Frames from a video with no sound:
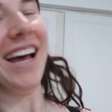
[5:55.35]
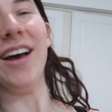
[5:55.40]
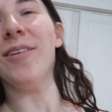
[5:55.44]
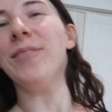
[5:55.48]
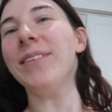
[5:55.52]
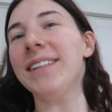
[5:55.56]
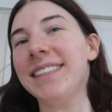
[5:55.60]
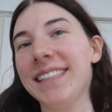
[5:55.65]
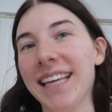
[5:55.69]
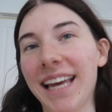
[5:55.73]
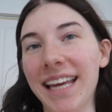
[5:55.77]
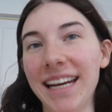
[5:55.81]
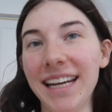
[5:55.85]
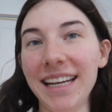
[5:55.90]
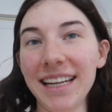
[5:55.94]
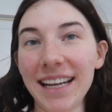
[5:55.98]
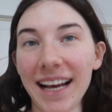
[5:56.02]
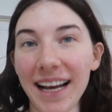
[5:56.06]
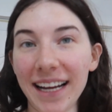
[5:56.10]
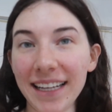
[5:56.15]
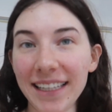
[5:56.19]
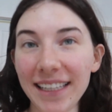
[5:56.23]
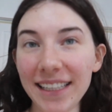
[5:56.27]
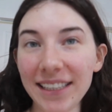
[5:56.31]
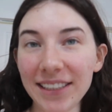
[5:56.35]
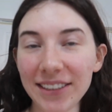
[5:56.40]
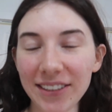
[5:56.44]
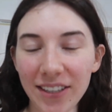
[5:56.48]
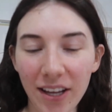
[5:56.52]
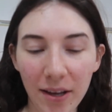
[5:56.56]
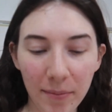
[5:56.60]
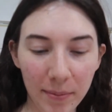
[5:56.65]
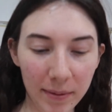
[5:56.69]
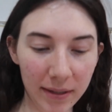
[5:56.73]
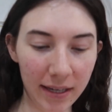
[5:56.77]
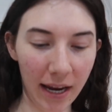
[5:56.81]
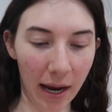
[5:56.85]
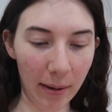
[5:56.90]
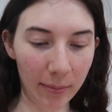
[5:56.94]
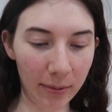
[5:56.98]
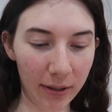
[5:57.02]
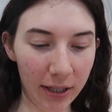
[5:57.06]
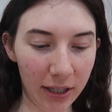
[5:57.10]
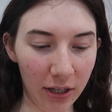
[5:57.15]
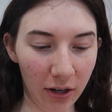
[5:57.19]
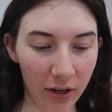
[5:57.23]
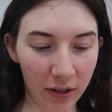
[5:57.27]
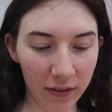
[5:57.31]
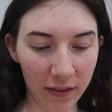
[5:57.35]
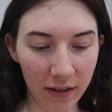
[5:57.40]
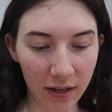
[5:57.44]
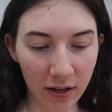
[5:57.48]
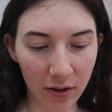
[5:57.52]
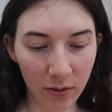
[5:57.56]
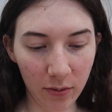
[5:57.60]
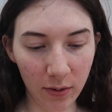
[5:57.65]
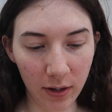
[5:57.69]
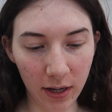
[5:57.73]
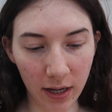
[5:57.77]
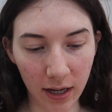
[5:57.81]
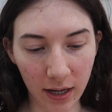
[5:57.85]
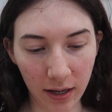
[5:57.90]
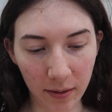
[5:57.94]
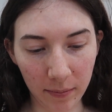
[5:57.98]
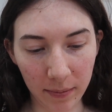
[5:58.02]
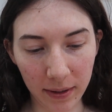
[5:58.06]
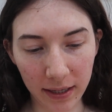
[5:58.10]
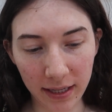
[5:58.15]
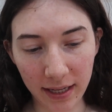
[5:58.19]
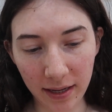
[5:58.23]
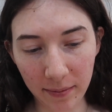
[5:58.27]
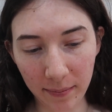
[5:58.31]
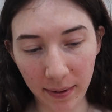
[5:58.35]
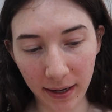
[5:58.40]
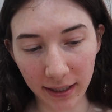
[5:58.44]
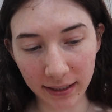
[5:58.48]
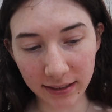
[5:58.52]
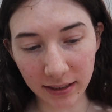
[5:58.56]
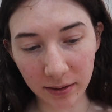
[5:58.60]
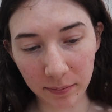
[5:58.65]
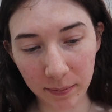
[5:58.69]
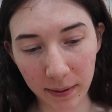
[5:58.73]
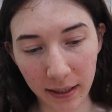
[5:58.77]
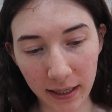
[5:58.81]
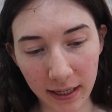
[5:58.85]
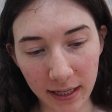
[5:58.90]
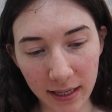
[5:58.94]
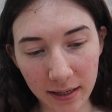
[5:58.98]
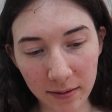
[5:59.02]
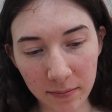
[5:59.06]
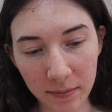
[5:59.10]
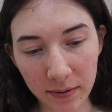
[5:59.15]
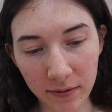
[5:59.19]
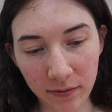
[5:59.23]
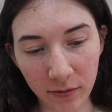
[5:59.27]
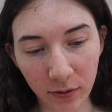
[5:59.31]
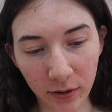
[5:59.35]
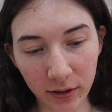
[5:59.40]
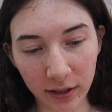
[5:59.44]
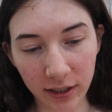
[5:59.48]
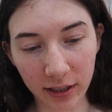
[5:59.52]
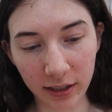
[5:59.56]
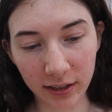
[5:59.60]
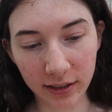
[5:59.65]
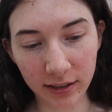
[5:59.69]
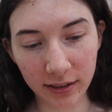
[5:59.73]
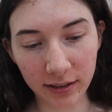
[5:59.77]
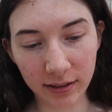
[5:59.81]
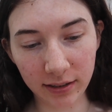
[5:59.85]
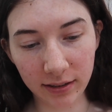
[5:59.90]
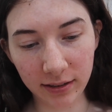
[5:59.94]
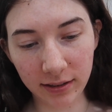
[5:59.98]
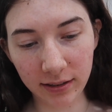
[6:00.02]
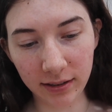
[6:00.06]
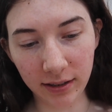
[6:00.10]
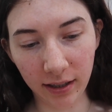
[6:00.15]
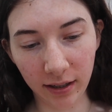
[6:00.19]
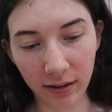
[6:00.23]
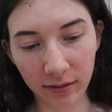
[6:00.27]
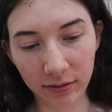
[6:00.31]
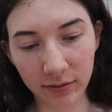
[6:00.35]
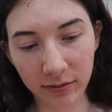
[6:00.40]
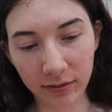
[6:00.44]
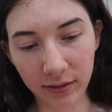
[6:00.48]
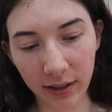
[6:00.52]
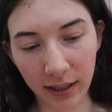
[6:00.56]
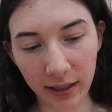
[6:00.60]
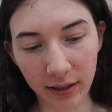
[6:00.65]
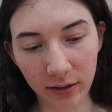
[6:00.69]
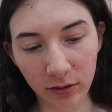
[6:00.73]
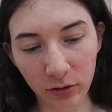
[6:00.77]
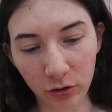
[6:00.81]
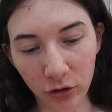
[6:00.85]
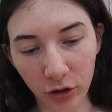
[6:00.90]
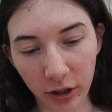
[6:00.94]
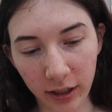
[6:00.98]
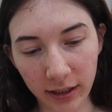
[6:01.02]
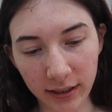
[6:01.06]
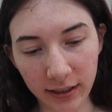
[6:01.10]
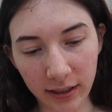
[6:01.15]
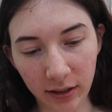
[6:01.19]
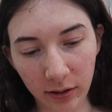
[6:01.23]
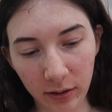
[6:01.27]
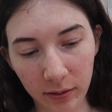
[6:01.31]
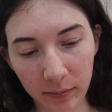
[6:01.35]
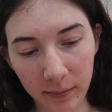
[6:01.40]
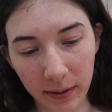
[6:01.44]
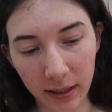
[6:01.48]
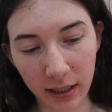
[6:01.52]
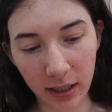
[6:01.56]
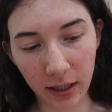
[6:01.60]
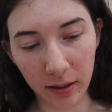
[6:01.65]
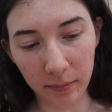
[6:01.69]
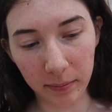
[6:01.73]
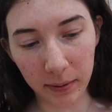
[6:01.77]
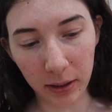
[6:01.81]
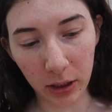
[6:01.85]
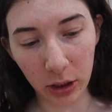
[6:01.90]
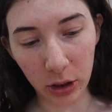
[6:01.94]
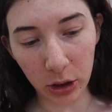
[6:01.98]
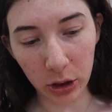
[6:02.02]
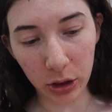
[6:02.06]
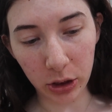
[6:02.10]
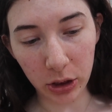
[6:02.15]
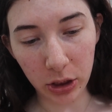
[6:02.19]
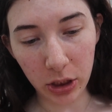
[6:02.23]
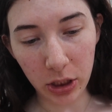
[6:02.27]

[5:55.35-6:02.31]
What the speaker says: I'm excited. I need to stop yabbering on though, and get back to painting before this stuff like dries out in my cup here.